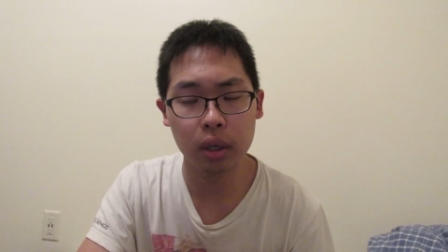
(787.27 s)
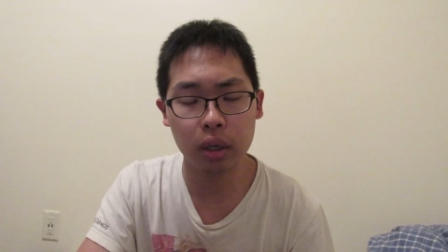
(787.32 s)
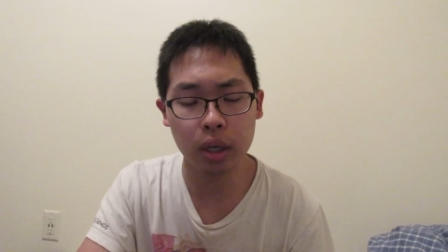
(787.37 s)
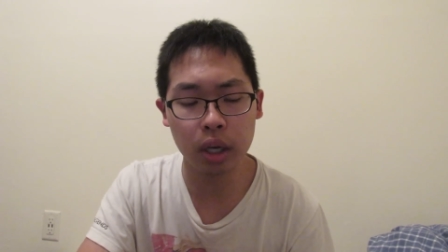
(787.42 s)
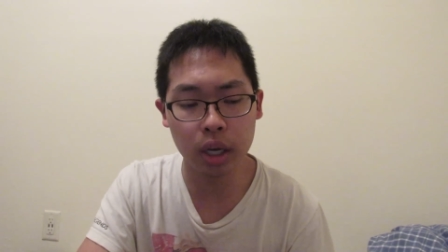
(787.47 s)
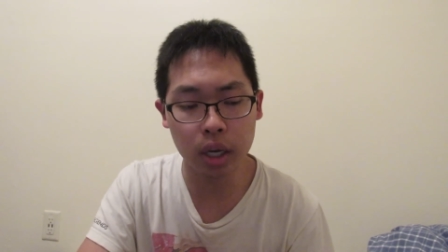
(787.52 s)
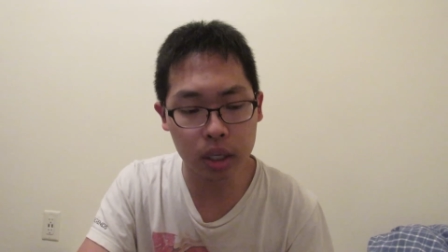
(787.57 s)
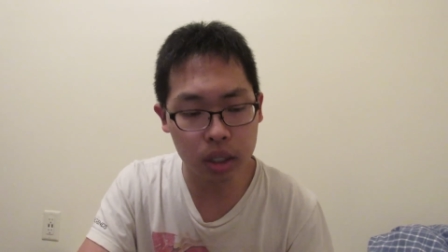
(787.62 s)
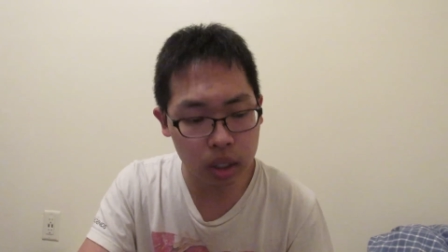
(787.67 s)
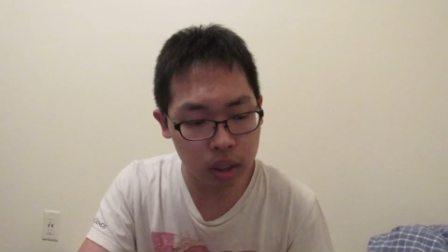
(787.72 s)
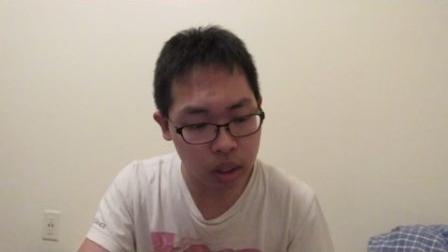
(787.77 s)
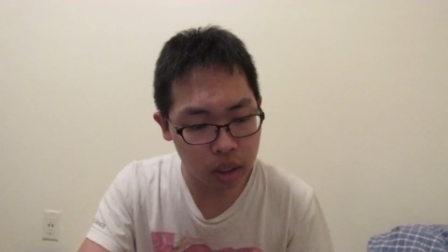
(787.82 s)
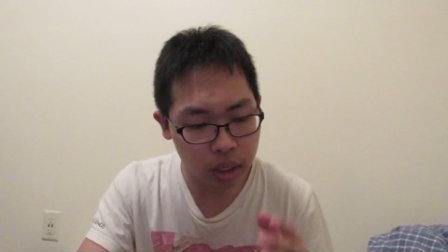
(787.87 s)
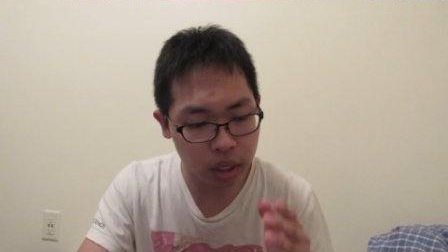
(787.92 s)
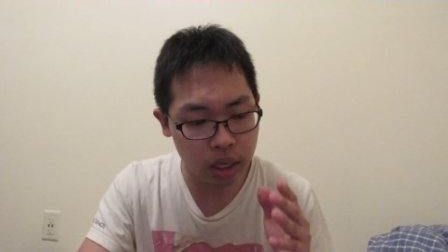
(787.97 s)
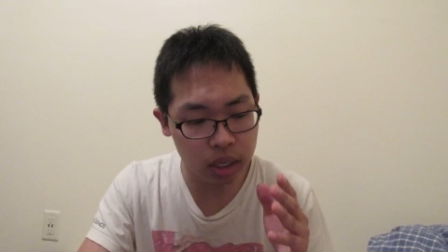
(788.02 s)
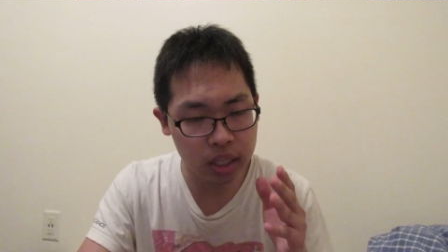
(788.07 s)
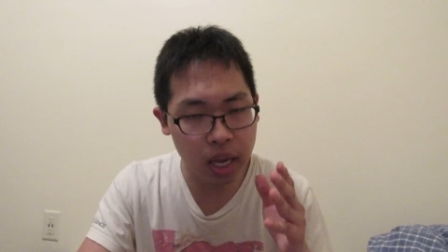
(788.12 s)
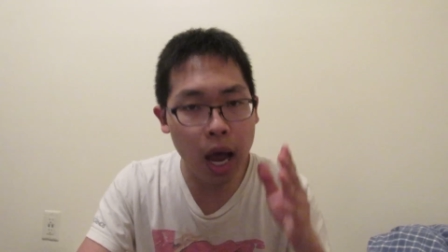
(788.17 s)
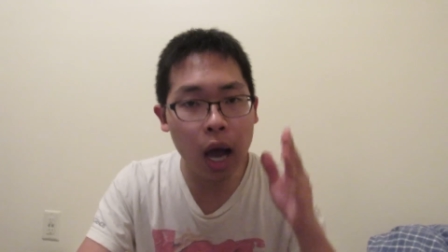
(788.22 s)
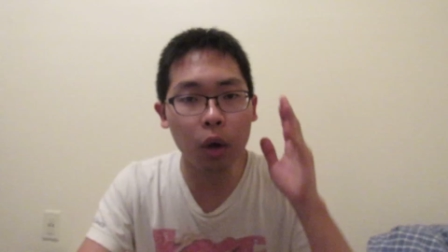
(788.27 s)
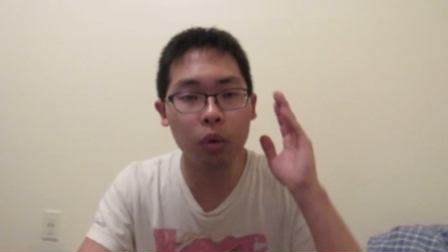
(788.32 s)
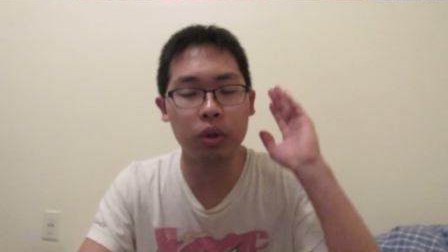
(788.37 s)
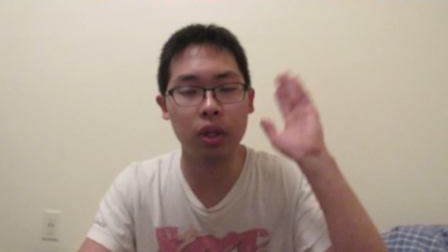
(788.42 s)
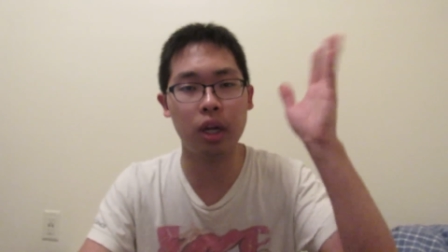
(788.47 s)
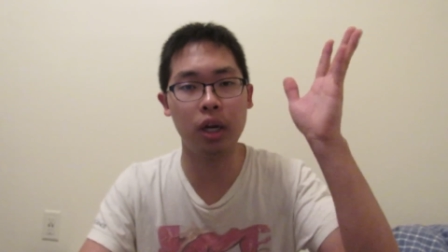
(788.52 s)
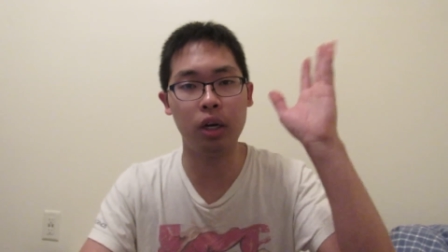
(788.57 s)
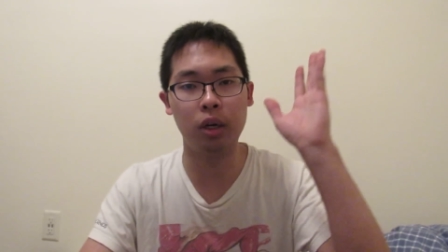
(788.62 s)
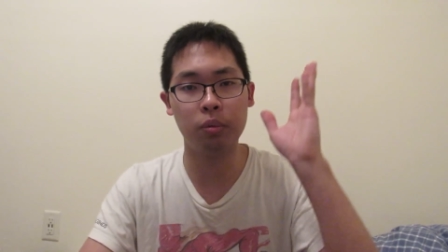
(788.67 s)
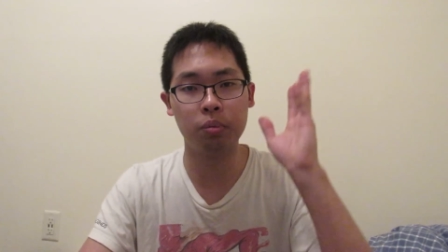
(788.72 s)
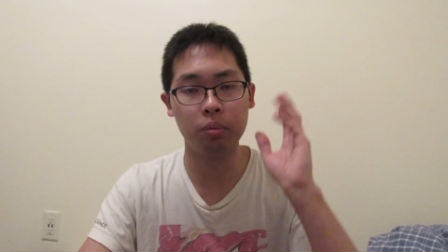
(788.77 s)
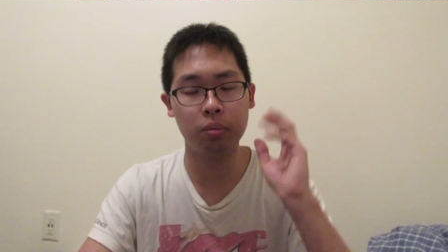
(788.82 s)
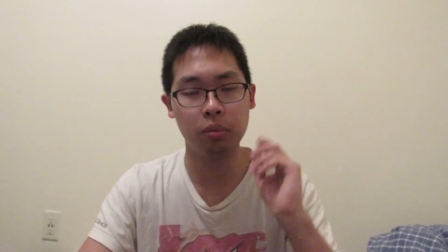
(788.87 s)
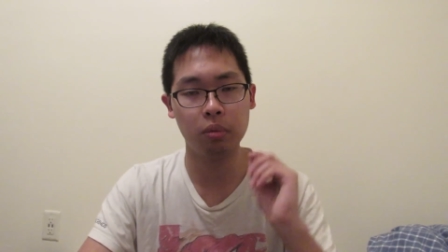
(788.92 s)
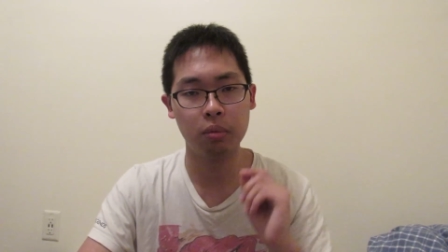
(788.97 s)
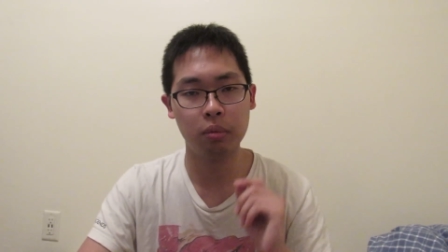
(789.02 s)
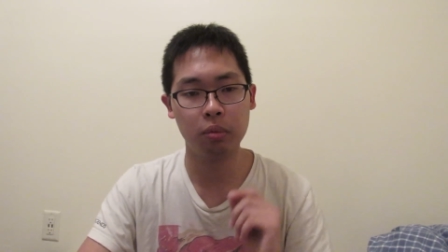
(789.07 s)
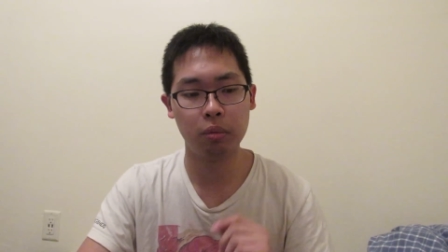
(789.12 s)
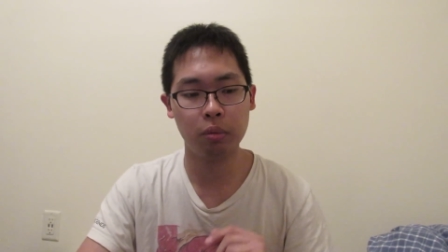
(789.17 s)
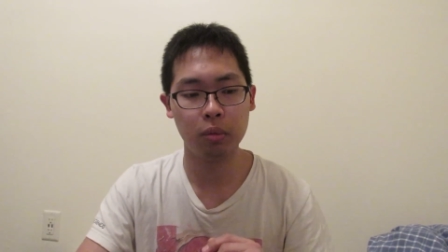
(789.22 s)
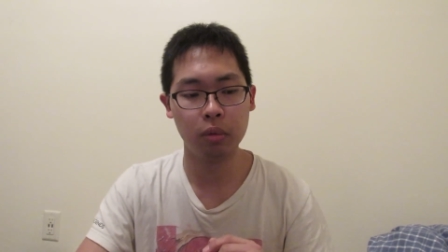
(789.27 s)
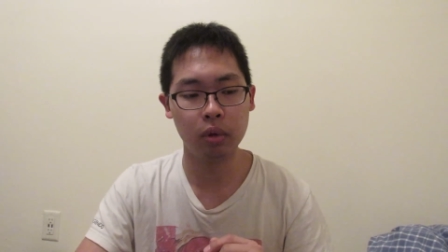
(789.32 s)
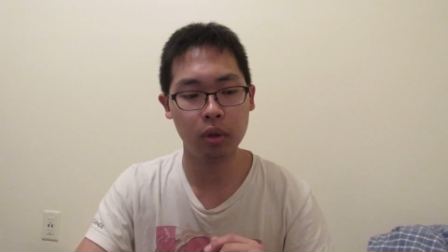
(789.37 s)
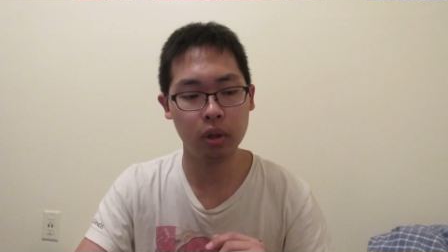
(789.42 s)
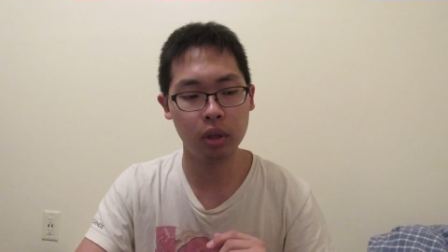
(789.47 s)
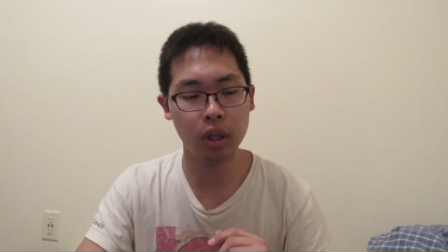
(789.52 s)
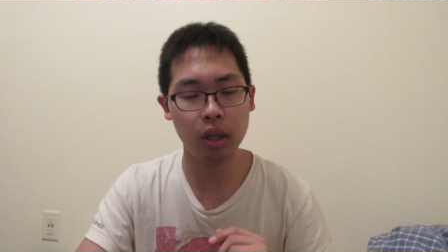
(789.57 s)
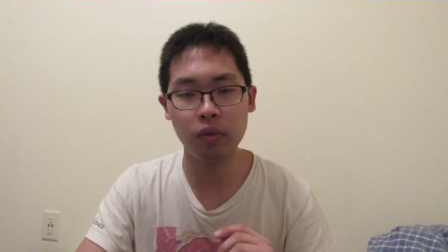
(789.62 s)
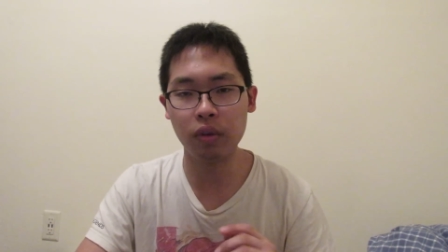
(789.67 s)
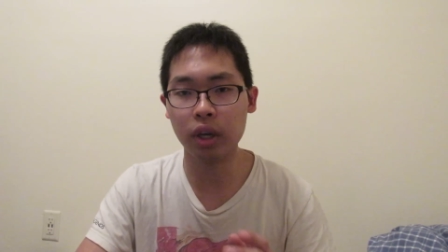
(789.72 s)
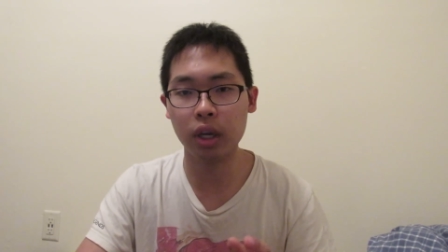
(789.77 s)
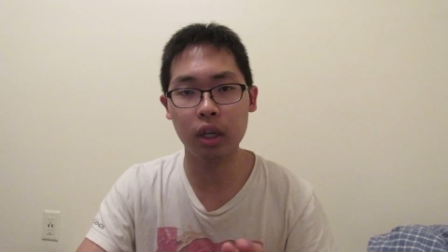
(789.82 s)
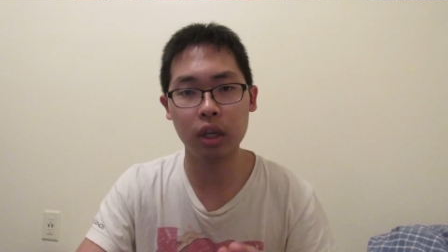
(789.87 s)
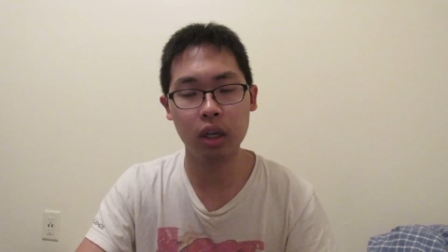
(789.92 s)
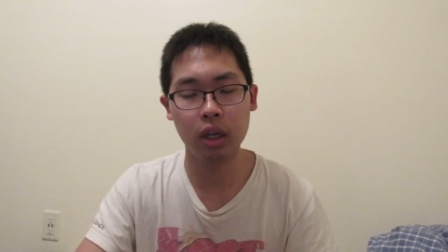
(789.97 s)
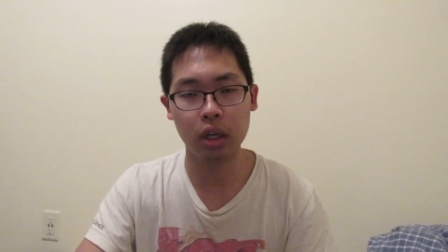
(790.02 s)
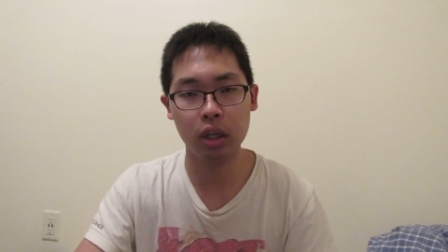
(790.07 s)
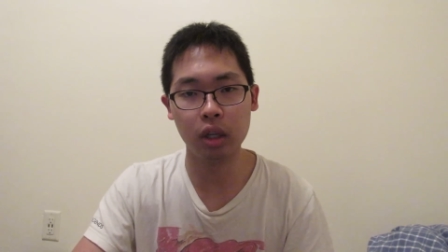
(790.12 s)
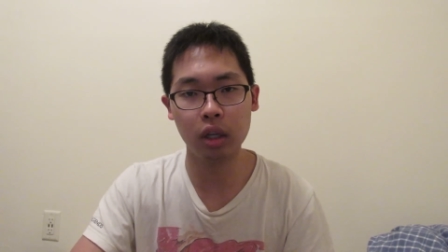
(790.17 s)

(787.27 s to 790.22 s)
He's, he's out there living,